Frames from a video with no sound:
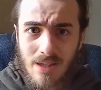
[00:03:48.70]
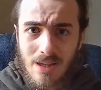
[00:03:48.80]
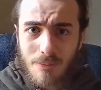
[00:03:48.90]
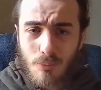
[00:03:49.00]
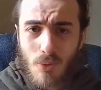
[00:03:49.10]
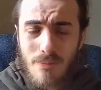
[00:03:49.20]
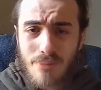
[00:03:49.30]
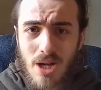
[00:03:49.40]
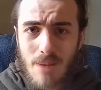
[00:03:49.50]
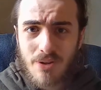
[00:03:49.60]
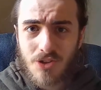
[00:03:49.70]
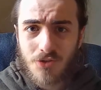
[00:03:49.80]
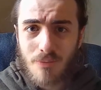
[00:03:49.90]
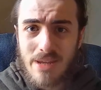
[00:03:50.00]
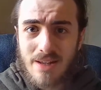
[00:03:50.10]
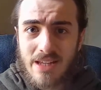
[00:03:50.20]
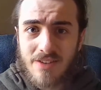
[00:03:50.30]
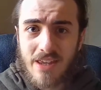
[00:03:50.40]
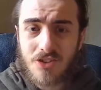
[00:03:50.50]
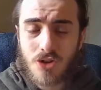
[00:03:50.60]
One purpose, for me at least,
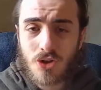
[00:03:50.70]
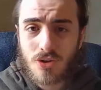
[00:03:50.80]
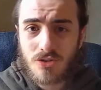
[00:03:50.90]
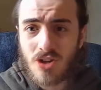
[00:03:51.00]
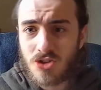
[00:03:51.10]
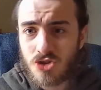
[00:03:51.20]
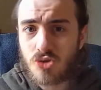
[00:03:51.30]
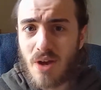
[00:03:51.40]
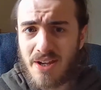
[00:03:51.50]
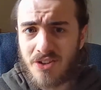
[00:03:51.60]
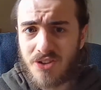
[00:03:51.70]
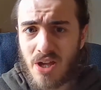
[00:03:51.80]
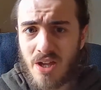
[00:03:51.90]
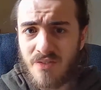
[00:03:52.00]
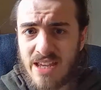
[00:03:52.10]
this does try to serve